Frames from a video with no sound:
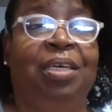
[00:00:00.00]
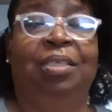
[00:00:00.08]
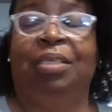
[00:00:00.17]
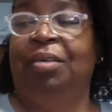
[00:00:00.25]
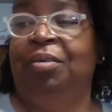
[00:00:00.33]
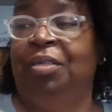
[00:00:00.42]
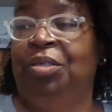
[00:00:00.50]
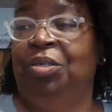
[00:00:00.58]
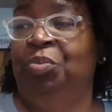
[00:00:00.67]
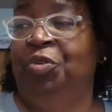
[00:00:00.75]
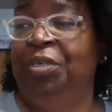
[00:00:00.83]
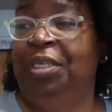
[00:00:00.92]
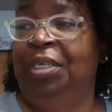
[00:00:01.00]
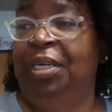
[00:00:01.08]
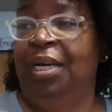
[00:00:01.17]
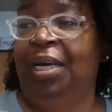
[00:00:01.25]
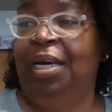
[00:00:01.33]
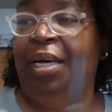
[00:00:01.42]
So this morning,
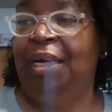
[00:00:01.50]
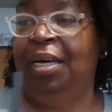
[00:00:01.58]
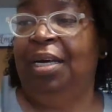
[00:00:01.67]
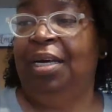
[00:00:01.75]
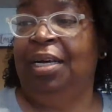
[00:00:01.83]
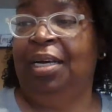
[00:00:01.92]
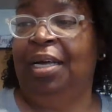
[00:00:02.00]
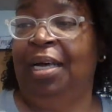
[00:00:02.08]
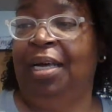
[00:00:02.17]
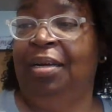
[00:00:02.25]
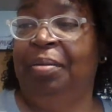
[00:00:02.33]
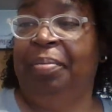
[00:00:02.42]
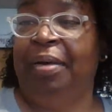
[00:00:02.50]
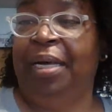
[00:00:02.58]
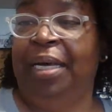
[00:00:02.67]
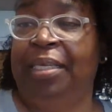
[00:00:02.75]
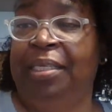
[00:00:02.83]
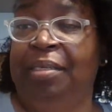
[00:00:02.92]
I uh, got up. I
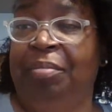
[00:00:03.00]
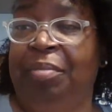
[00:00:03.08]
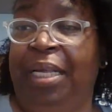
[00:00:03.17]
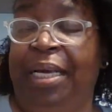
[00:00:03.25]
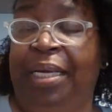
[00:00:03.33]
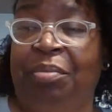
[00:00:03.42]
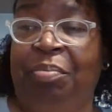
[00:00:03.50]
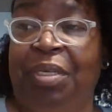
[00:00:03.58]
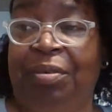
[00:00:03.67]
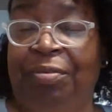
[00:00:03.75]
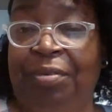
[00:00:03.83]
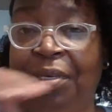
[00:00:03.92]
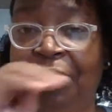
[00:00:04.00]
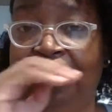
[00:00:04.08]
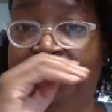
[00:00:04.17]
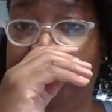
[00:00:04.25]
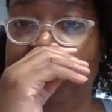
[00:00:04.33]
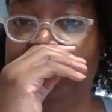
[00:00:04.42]
had some last minute running
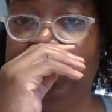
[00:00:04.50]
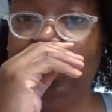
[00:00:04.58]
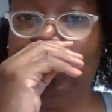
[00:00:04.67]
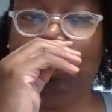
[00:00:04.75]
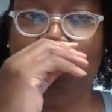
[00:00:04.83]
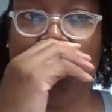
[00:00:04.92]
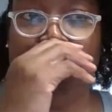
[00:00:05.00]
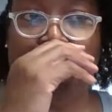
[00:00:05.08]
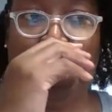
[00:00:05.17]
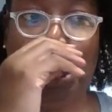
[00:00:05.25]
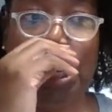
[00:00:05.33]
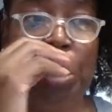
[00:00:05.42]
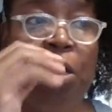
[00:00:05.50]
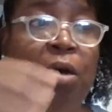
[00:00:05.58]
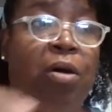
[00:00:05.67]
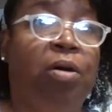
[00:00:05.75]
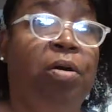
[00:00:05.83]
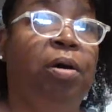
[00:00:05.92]
around to do
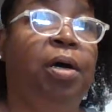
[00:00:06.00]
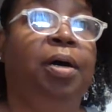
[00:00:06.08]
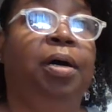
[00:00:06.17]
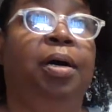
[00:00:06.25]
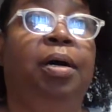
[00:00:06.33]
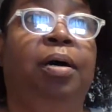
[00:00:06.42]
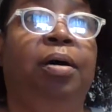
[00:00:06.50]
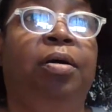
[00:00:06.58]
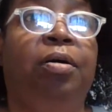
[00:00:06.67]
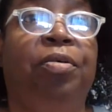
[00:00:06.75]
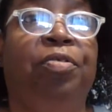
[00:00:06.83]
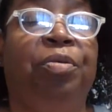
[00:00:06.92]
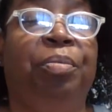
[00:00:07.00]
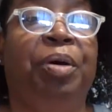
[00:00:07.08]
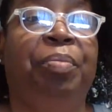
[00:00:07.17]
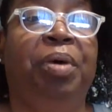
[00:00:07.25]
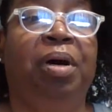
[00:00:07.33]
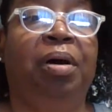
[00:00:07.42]
uh, for my
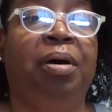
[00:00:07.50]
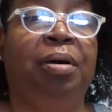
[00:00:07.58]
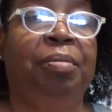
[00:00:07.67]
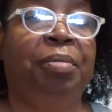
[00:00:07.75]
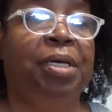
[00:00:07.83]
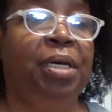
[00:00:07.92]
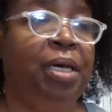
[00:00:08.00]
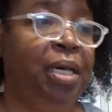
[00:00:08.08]
mom